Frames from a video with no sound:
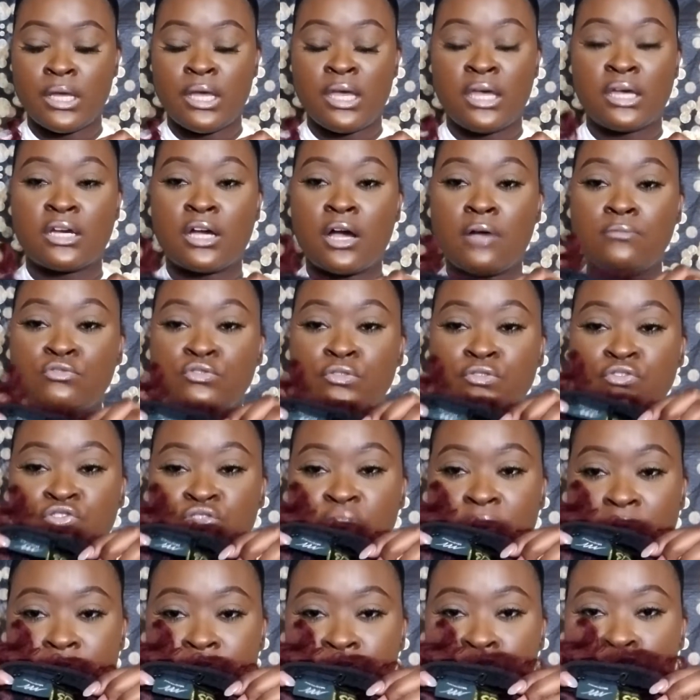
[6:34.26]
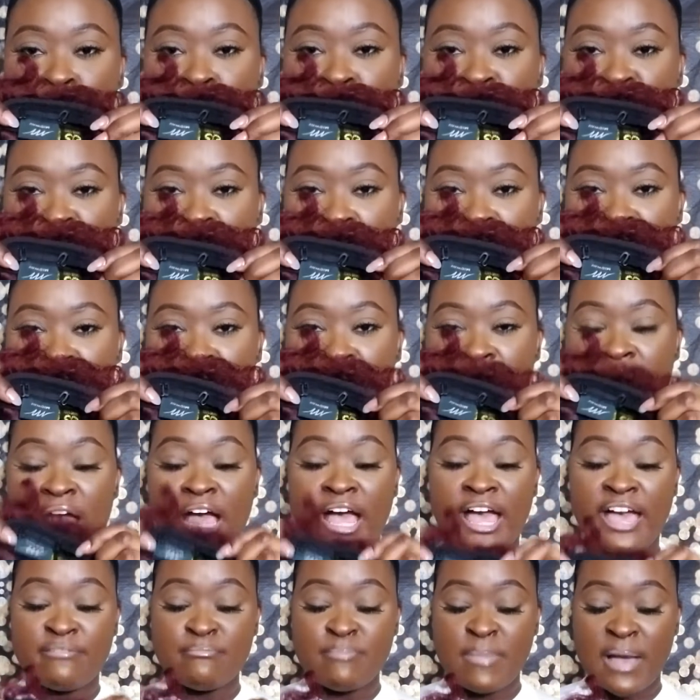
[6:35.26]
Comes with straps to adjust it.
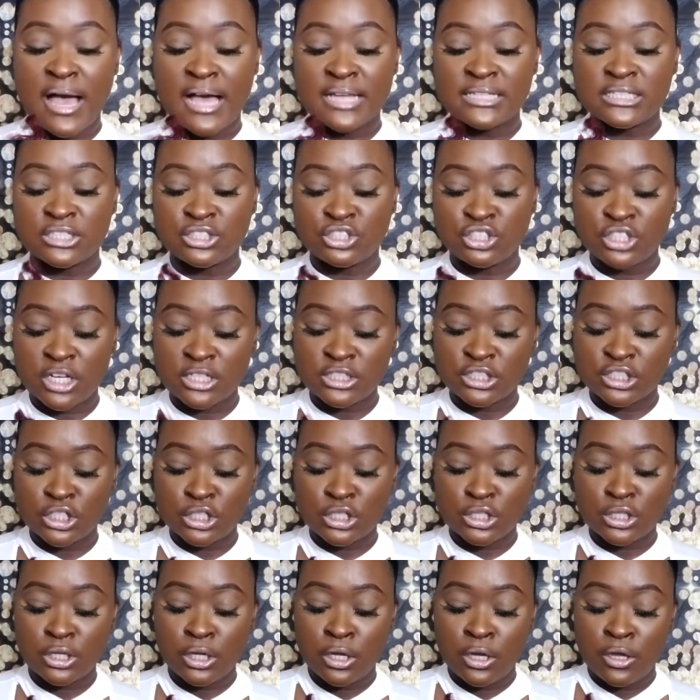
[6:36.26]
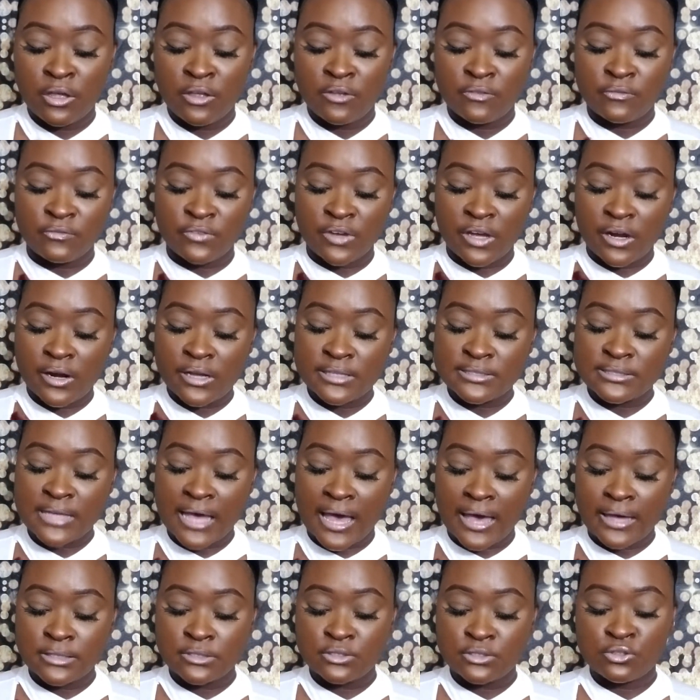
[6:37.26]
I have mine adjusted very
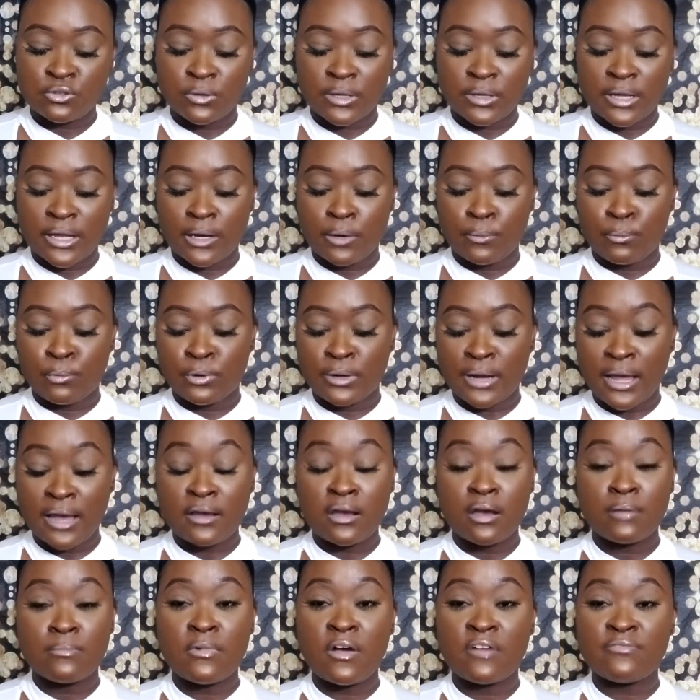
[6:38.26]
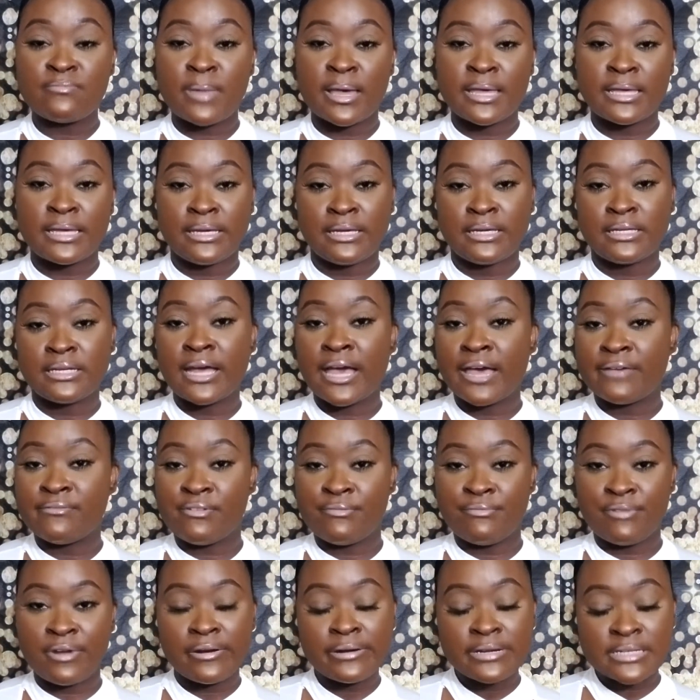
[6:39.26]
tight so that it will not come off my head. I have a
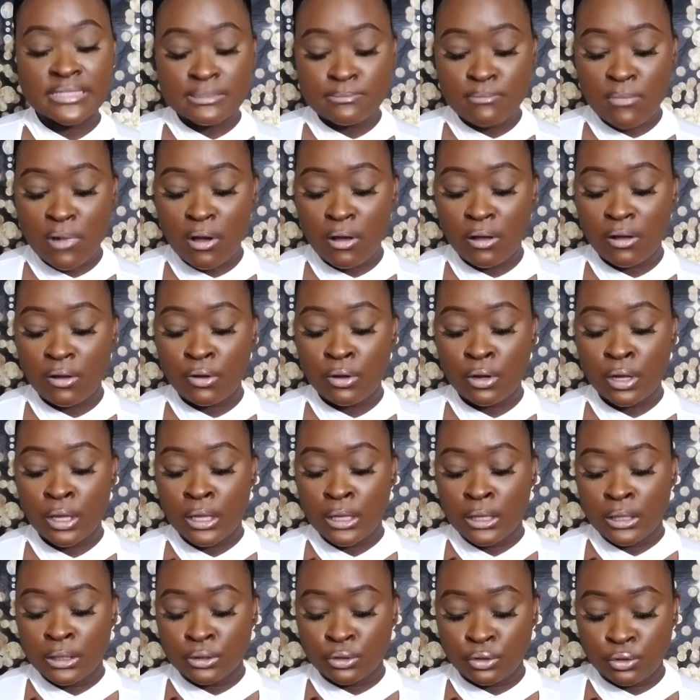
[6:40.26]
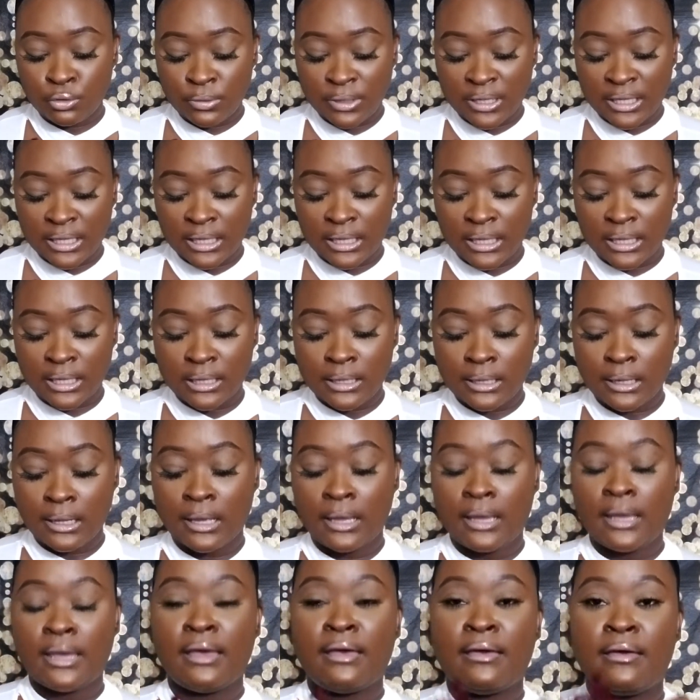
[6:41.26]
very small little head.
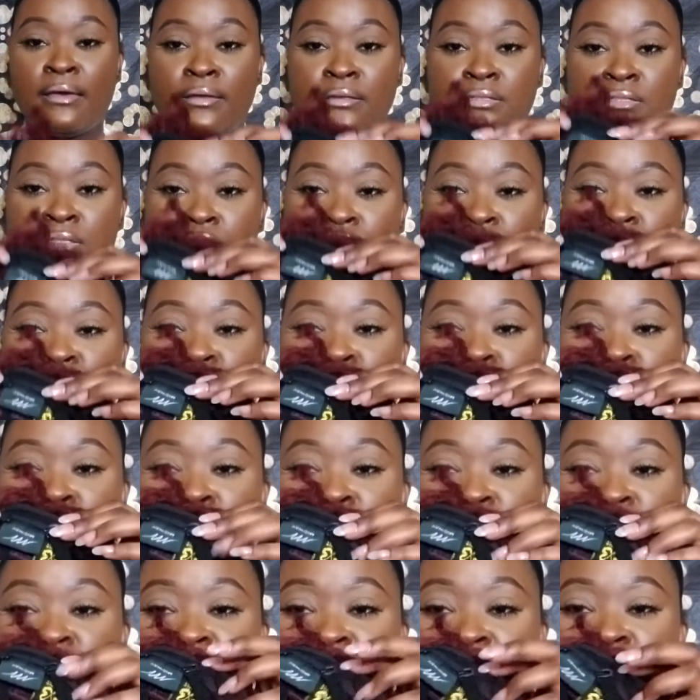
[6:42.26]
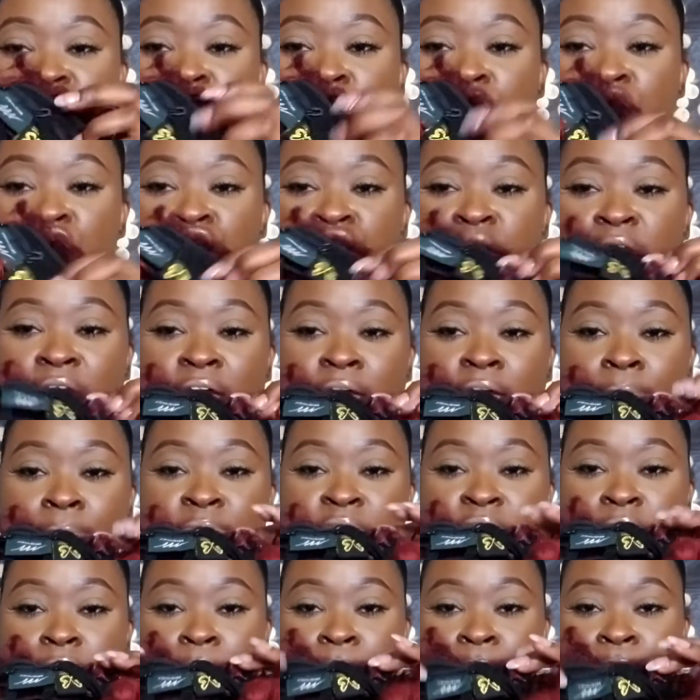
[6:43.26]
So you're just going to adjust the
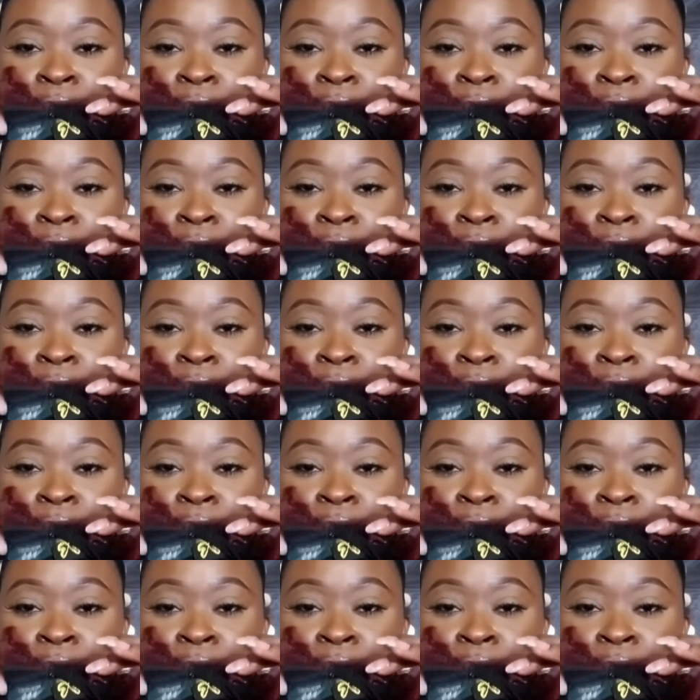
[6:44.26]
straps,